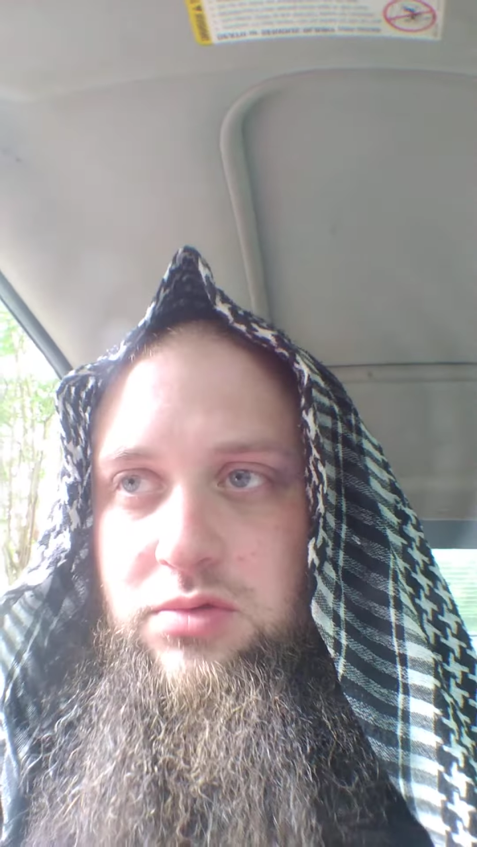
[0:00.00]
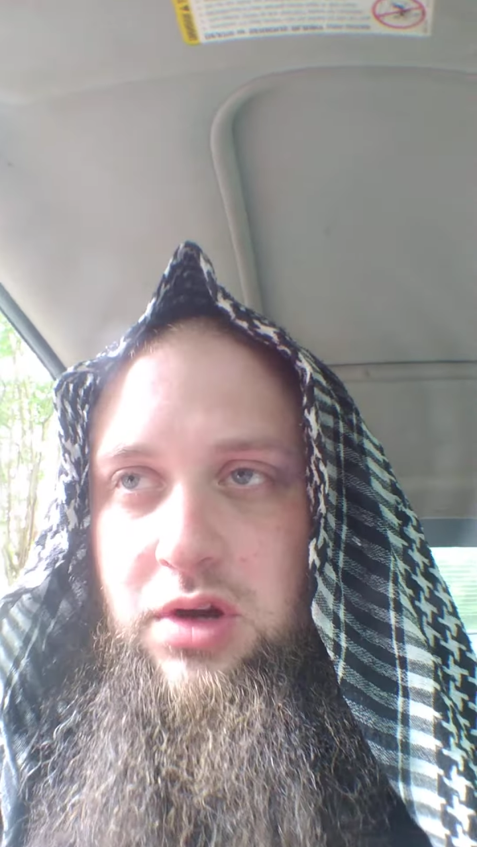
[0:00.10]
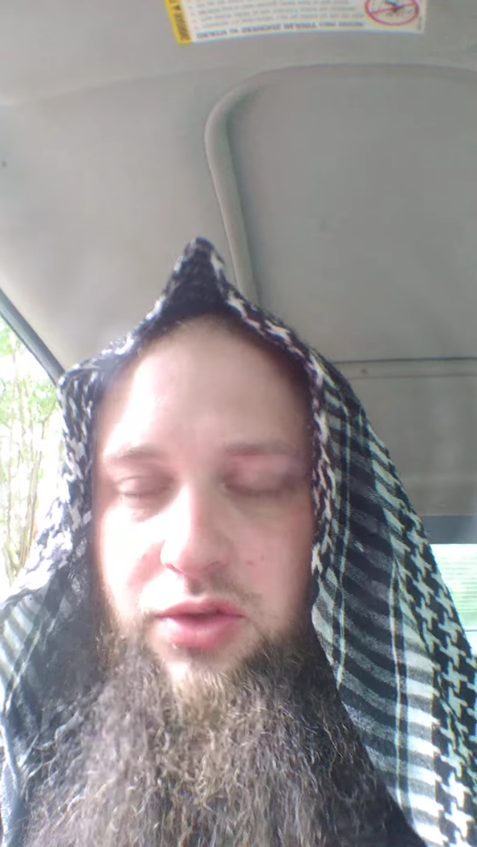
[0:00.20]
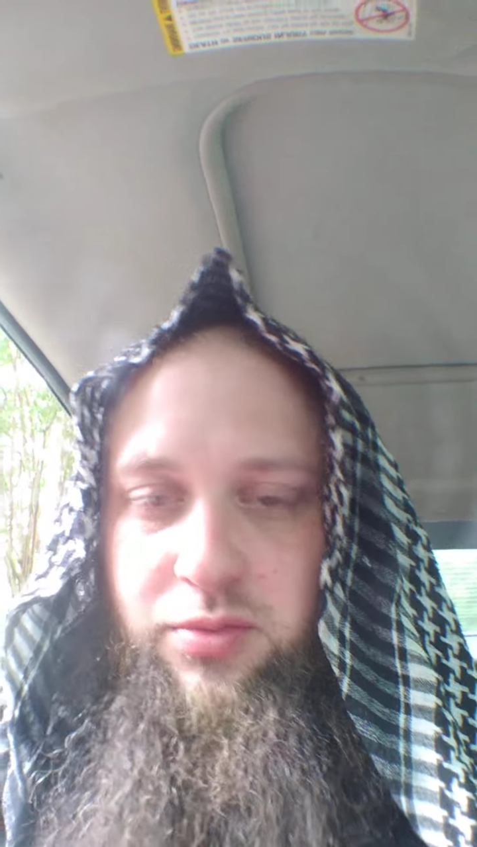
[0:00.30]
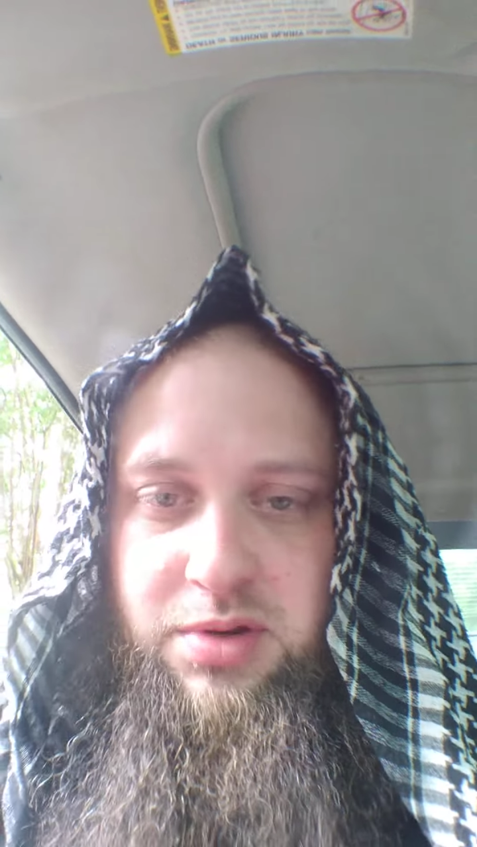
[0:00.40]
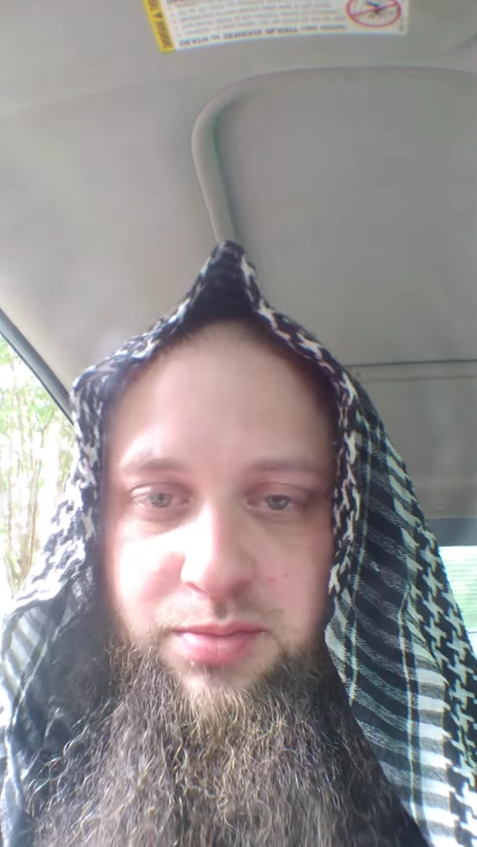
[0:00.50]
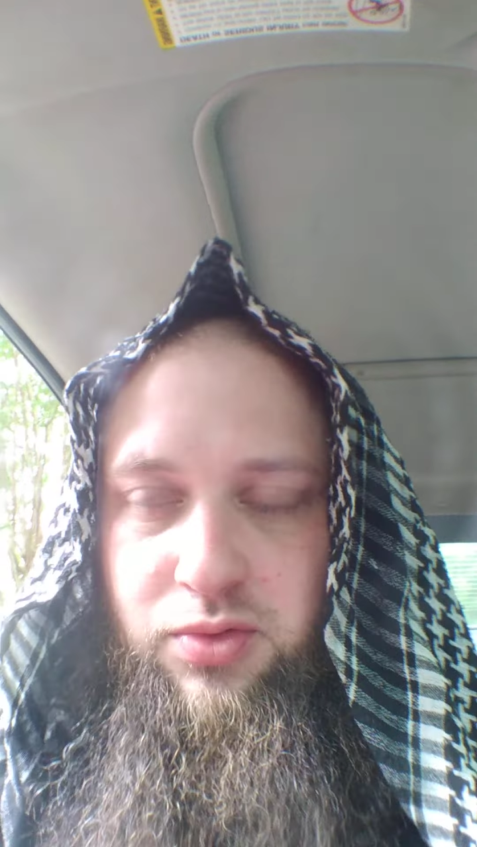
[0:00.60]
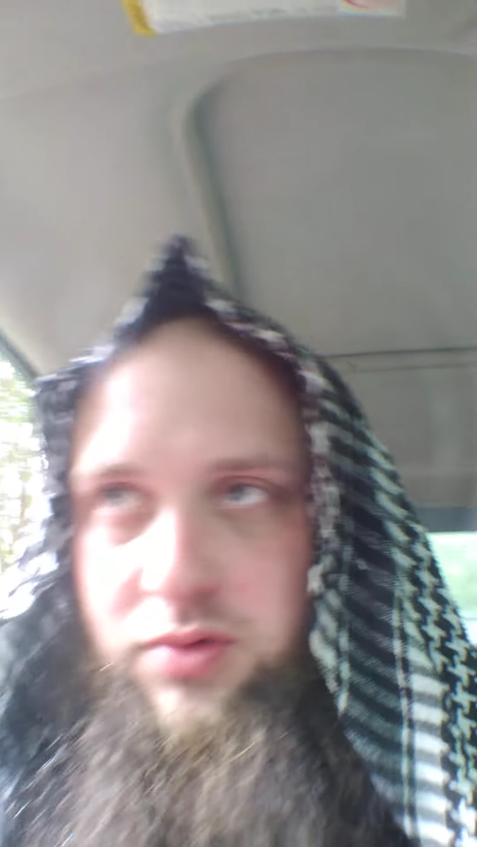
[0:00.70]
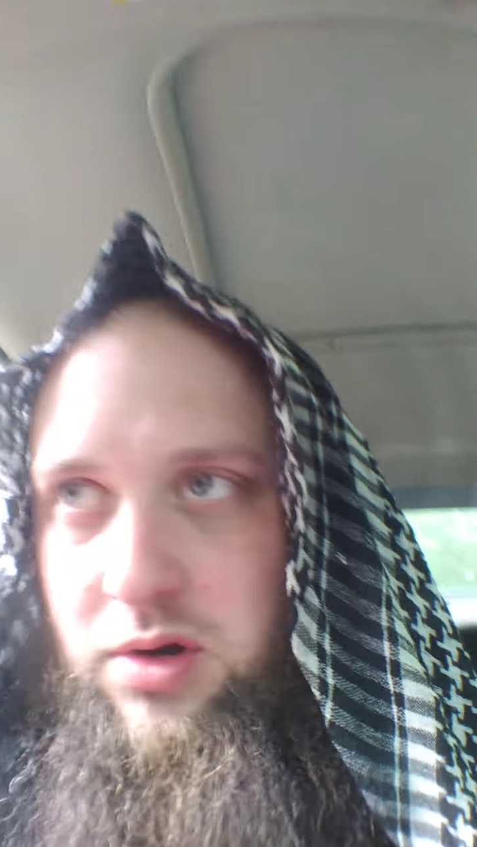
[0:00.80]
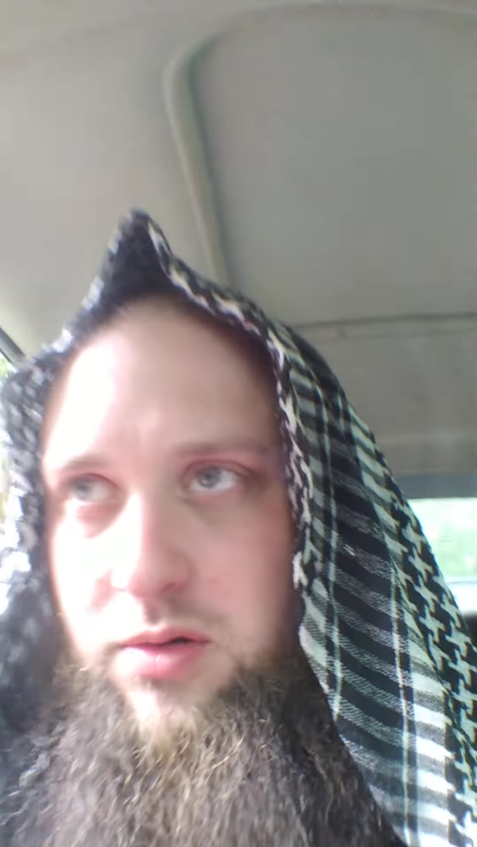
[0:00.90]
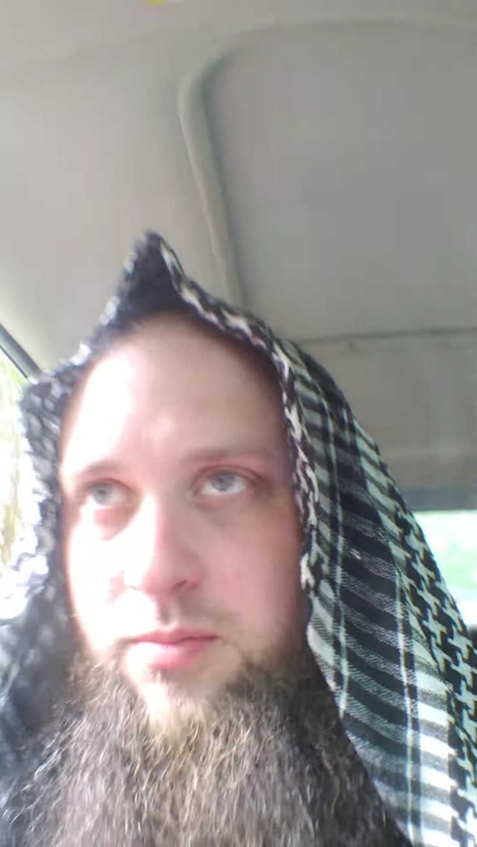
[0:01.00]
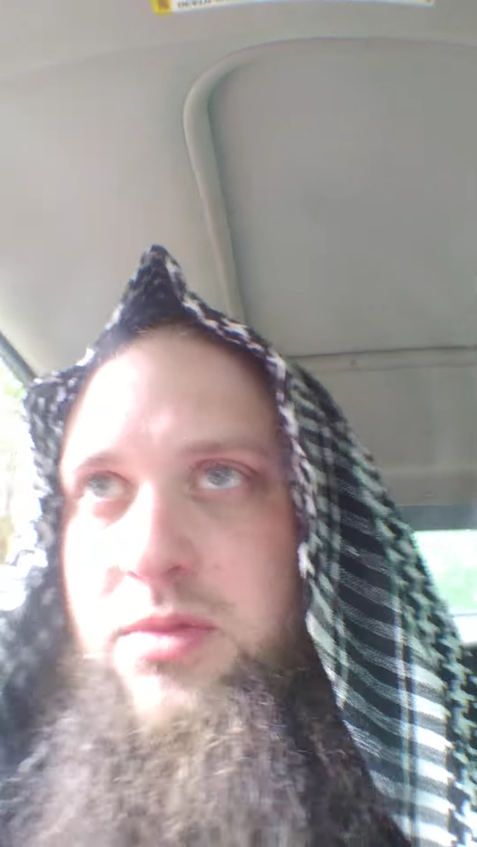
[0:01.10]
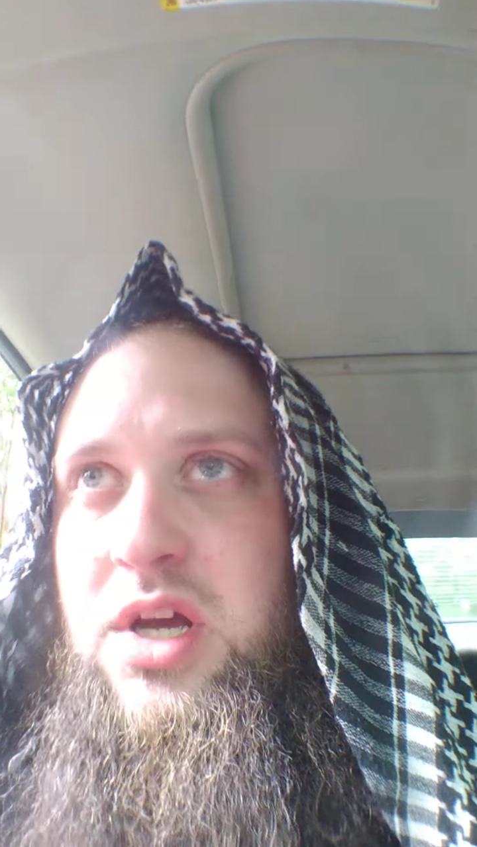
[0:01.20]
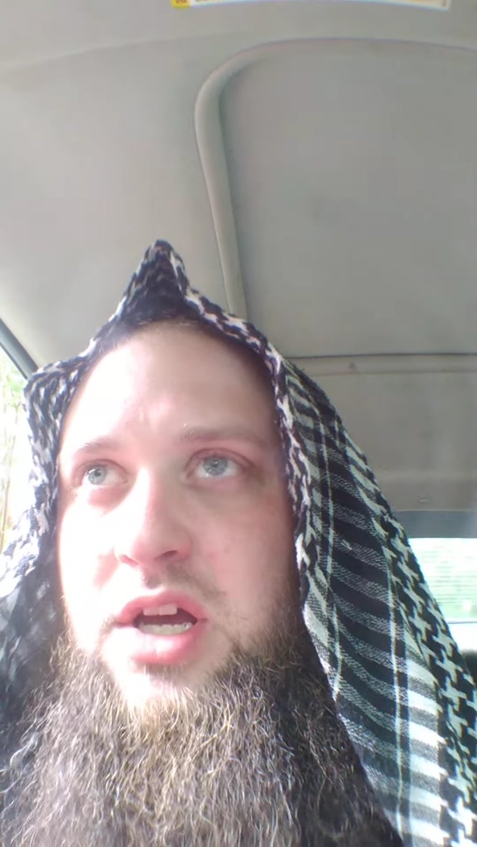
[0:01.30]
other people,